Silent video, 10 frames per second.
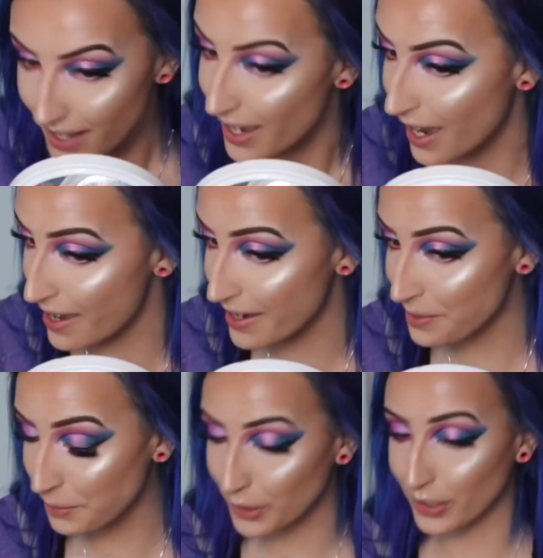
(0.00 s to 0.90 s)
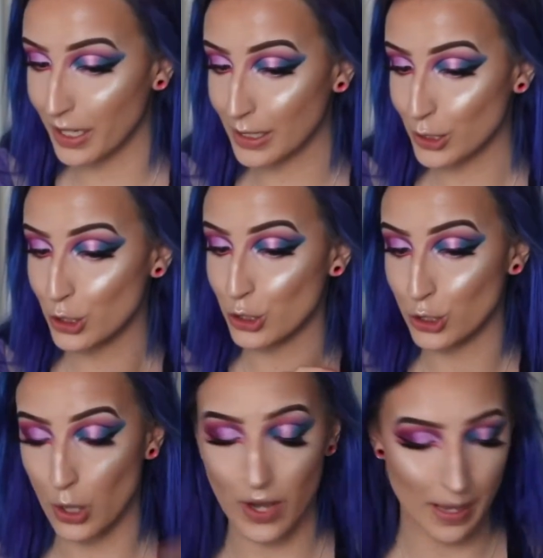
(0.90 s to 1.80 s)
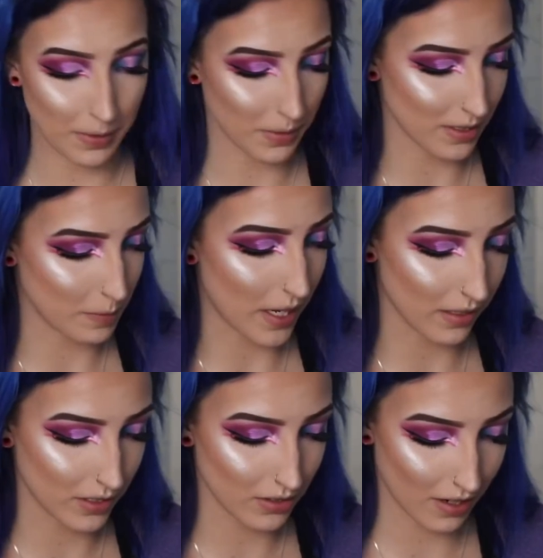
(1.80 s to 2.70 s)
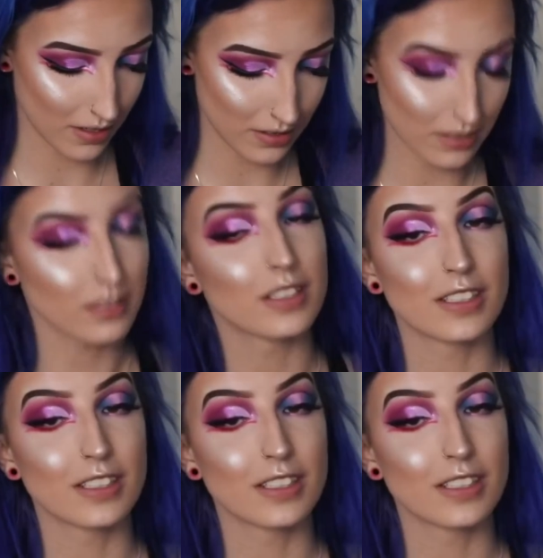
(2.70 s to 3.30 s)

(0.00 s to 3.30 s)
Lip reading: I am like so happy with this palette, you guys.